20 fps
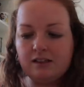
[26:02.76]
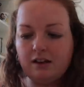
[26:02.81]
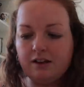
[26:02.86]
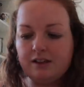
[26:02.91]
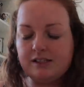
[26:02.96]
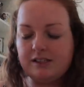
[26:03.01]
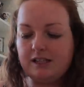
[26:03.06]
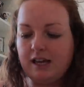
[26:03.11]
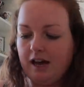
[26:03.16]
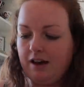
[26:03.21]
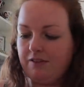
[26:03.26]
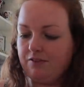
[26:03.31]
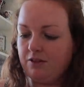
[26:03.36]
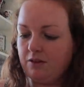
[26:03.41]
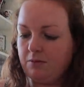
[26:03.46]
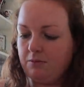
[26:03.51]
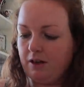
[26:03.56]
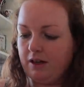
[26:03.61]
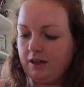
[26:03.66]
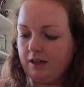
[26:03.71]
nice to have
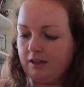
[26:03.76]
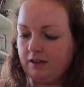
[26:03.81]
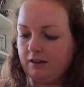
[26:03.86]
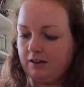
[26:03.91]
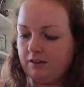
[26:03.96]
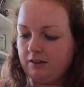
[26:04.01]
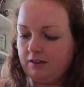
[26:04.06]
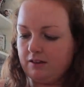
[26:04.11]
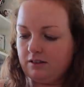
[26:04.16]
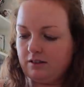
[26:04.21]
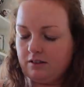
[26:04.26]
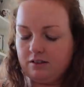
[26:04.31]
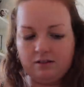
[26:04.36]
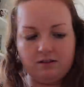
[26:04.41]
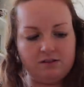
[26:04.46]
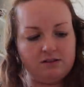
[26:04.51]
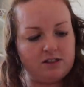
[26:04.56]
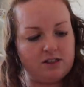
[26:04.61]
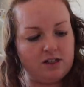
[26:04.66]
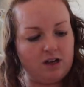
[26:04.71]
them like
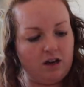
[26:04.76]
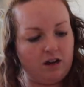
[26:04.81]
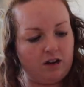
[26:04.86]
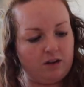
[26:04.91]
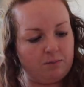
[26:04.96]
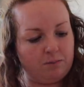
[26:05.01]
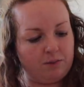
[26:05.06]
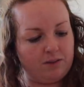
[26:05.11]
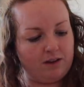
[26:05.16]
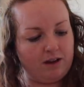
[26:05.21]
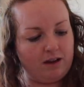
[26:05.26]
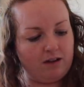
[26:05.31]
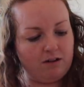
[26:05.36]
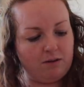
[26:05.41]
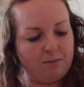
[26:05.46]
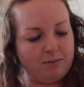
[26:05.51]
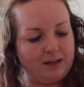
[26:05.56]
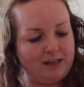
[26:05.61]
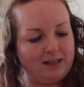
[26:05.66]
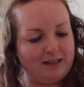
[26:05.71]
done, but they are
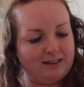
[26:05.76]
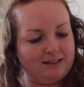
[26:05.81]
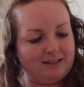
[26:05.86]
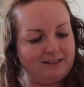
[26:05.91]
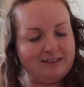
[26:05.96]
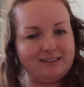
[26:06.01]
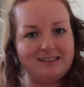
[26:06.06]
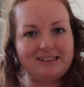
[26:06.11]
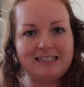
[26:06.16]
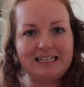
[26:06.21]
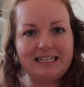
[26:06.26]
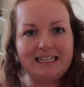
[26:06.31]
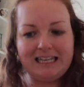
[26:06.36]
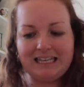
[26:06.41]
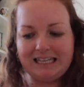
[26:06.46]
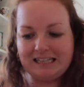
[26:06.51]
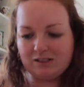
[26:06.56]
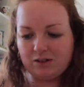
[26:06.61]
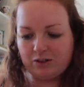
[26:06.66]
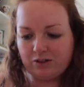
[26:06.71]
a bit
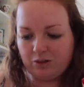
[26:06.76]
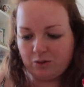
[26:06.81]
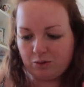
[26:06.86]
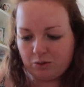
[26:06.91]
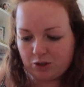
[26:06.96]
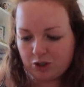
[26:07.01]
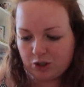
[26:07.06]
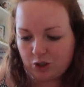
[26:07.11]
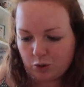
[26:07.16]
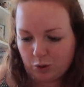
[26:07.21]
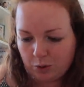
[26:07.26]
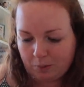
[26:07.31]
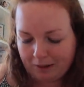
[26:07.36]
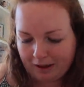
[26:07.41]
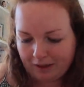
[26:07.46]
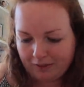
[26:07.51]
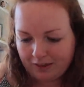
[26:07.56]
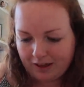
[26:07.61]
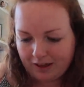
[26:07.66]
sticky, so I don't know what to do about